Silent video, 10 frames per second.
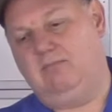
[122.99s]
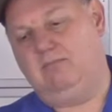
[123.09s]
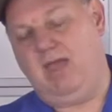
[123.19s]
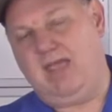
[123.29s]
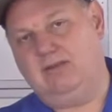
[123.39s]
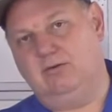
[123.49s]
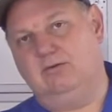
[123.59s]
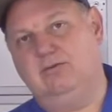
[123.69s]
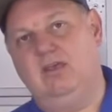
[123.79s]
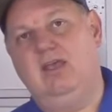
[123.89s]

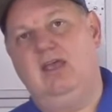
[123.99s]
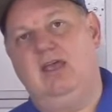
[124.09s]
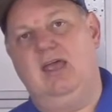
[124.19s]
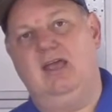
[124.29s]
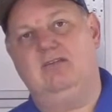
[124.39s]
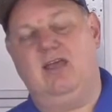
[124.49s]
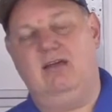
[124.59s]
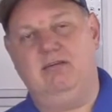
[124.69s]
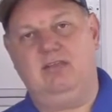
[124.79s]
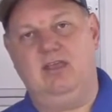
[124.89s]
manuals has
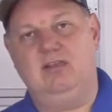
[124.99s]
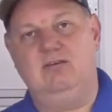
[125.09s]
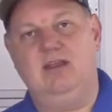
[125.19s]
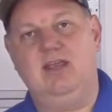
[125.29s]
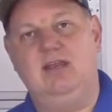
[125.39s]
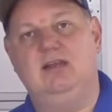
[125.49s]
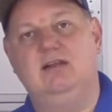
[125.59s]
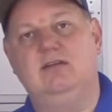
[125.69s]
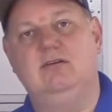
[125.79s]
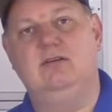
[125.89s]
everything you need,
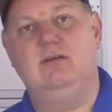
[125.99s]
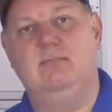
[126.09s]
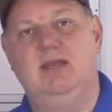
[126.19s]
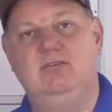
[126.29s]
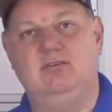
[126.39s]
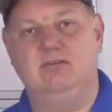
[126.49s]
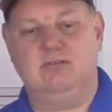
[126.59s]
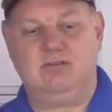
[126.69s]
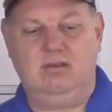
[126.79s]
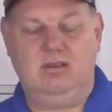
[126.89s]
including
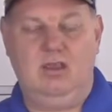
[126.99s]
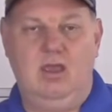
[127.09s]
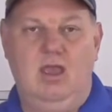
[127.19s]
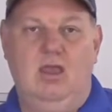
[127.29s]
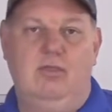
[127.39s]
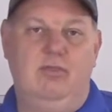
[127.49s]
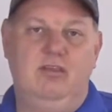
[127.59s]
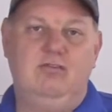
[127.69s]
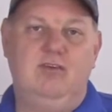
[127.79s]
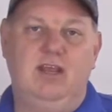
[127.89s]
dimensions.
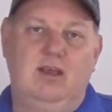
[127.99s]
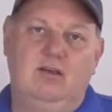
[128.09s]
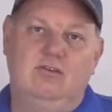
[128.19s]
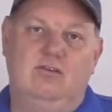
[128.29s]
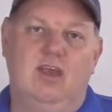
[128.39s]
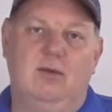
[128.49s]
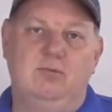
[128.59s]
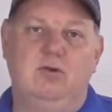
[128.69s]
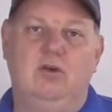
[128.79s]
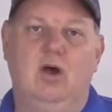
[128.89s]
This video is to
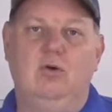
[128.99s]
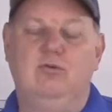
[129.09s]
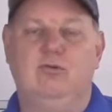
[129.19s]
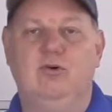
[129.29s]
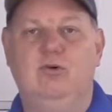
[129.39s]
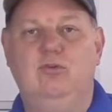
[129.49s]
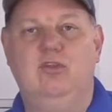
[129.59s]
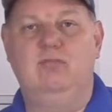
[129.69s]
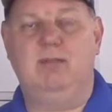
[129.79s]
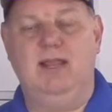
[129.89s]
help you go through
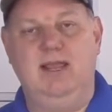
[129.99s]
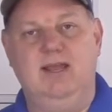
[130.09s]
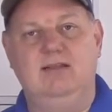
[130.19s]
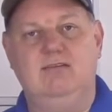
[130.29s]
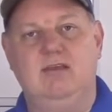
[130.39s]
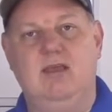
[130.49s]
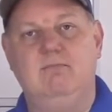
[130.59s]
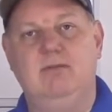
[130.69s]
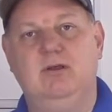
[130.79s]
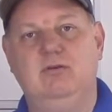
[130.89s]
these plans
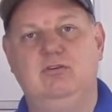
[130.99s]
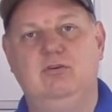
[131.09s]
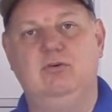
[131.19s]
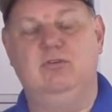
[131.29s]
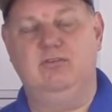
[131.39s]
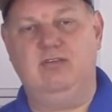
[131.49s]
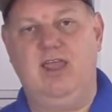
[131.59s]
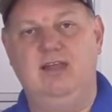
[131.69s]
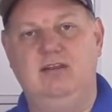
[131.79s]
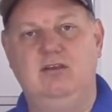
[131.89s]
and build you the
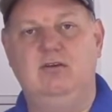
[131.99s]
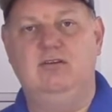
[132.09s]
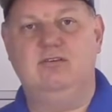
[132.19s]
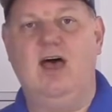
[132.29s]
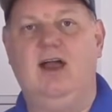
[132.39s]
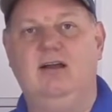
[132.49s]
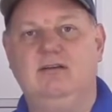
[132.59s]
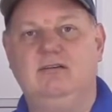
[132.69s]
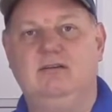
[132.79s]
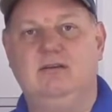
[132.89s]
stand you desire.
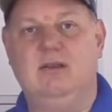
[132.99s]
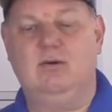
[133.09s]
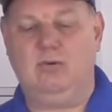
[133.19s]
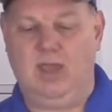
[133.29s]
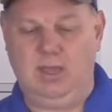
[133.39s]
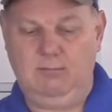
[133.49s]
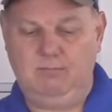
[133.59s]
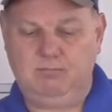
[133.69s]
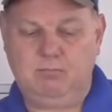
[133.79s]
Okay?